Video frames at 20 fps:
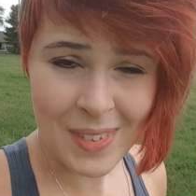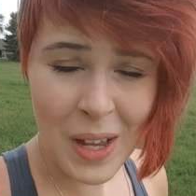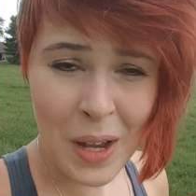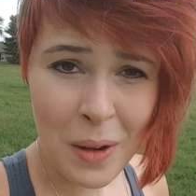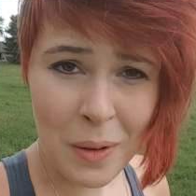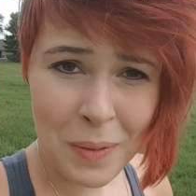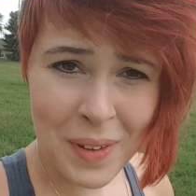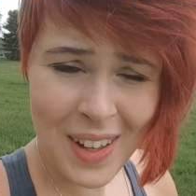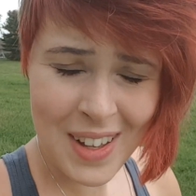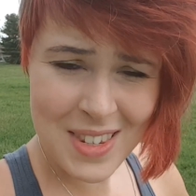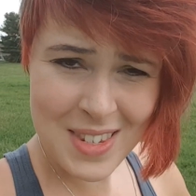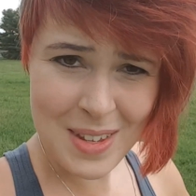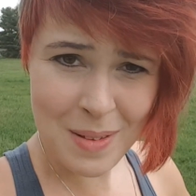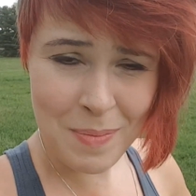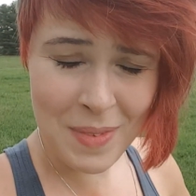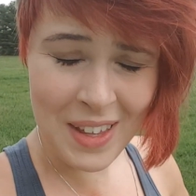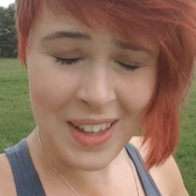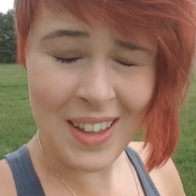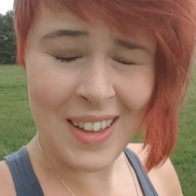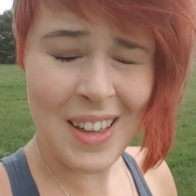All right, we got
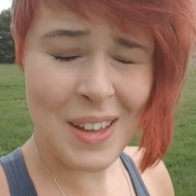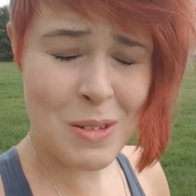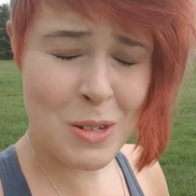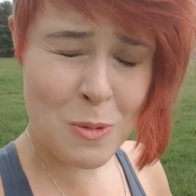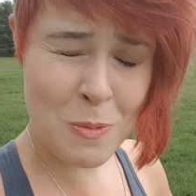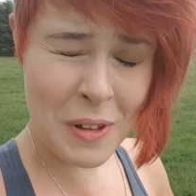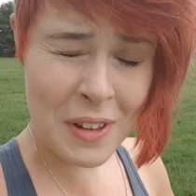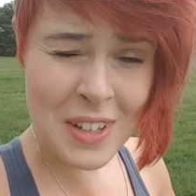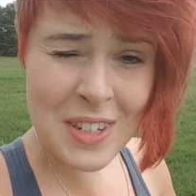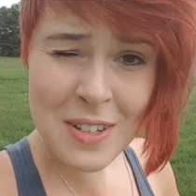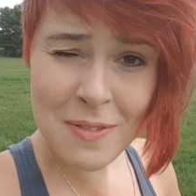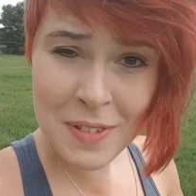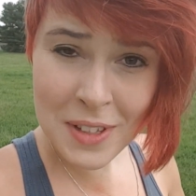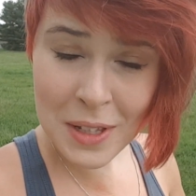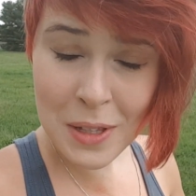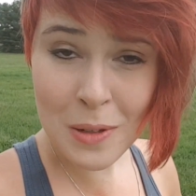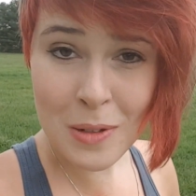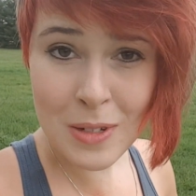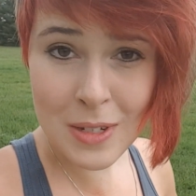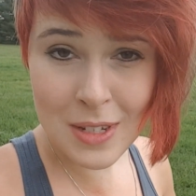something. It was relatively
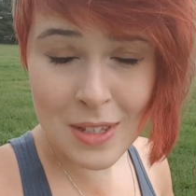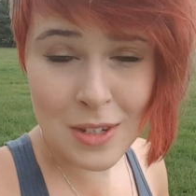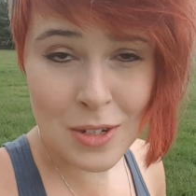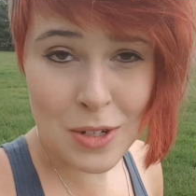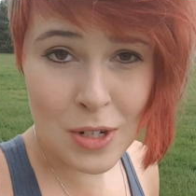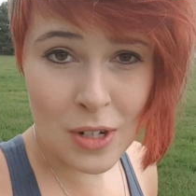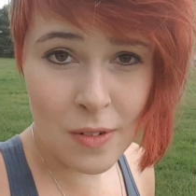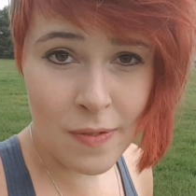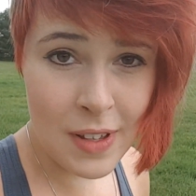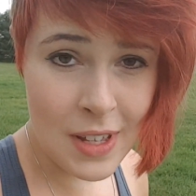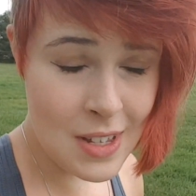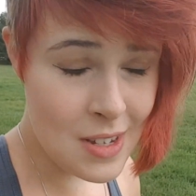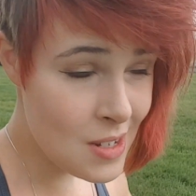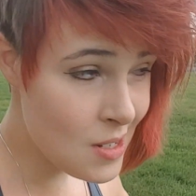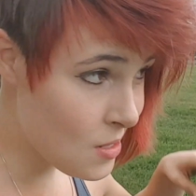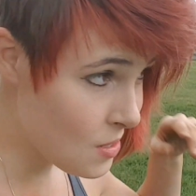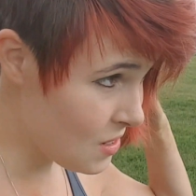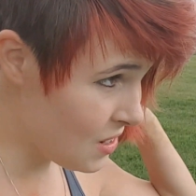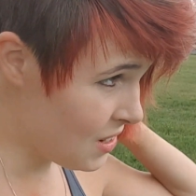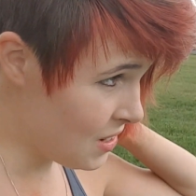close to the
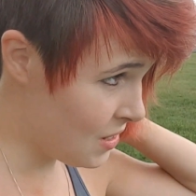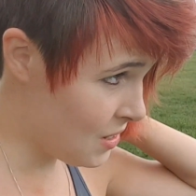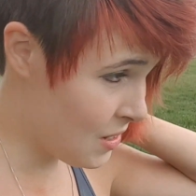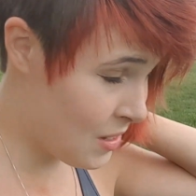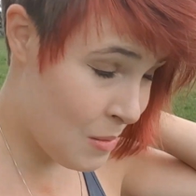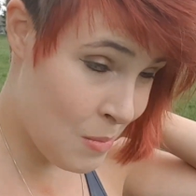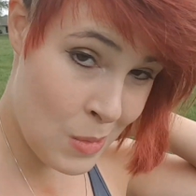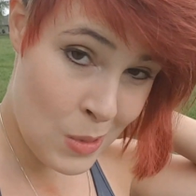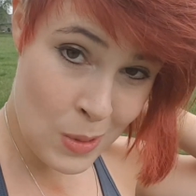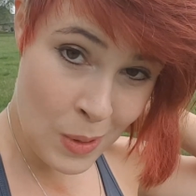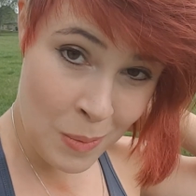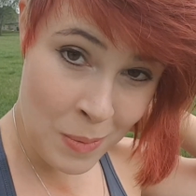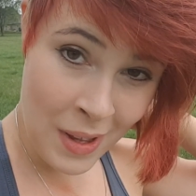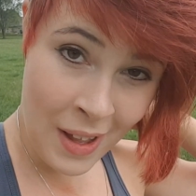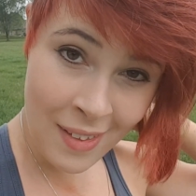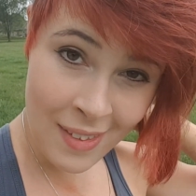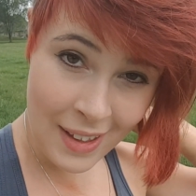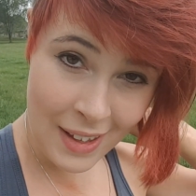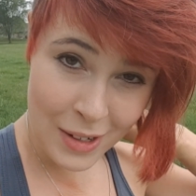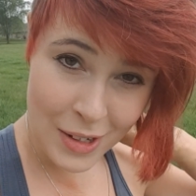surface, um, so I'm
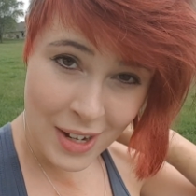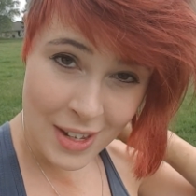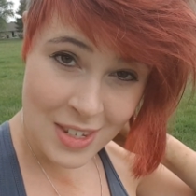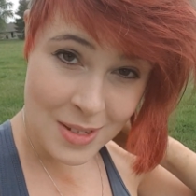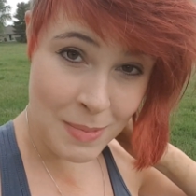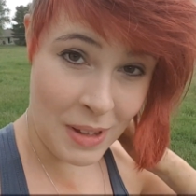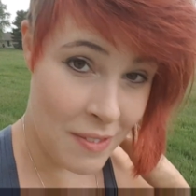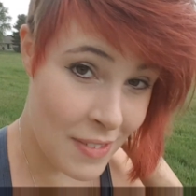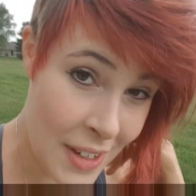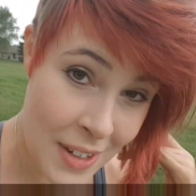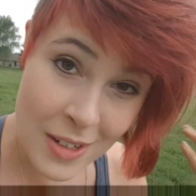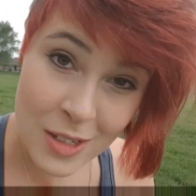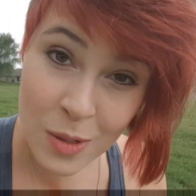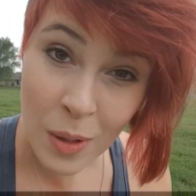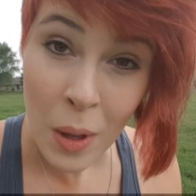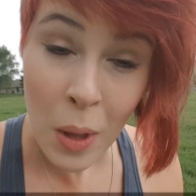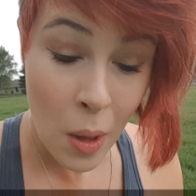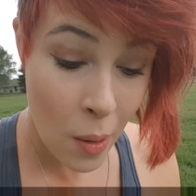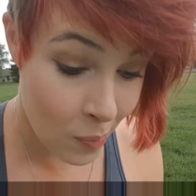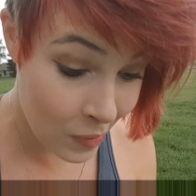not like crossing my fingers,
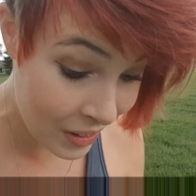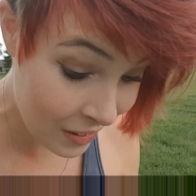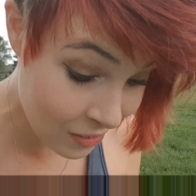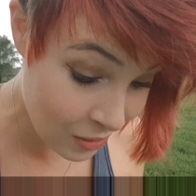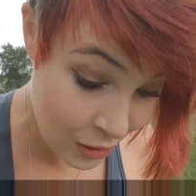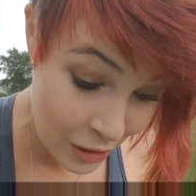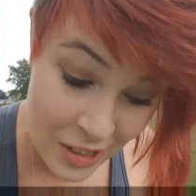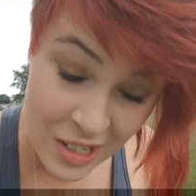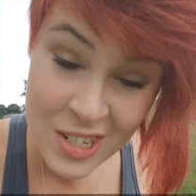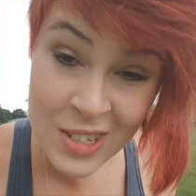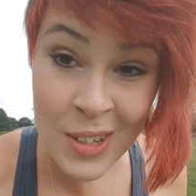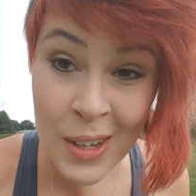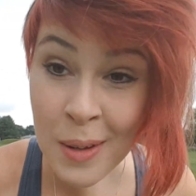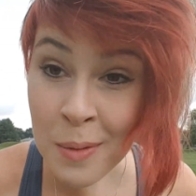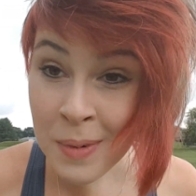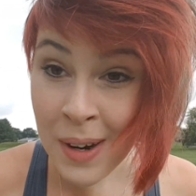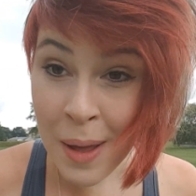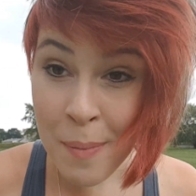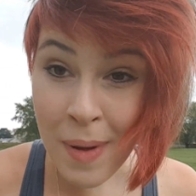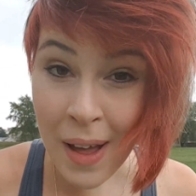but it looks good
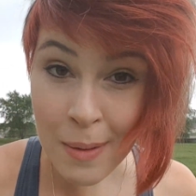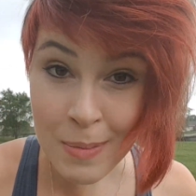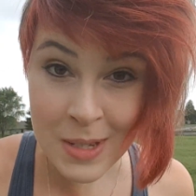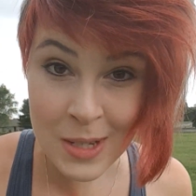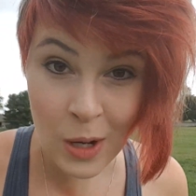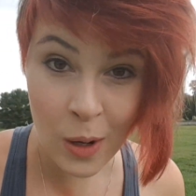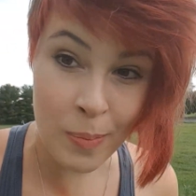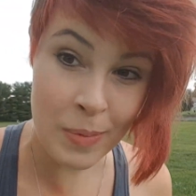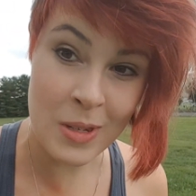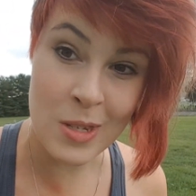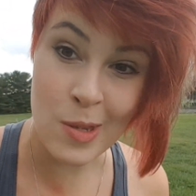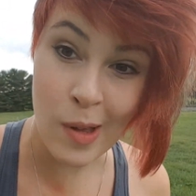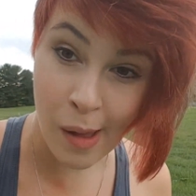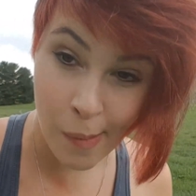when I popped it open, so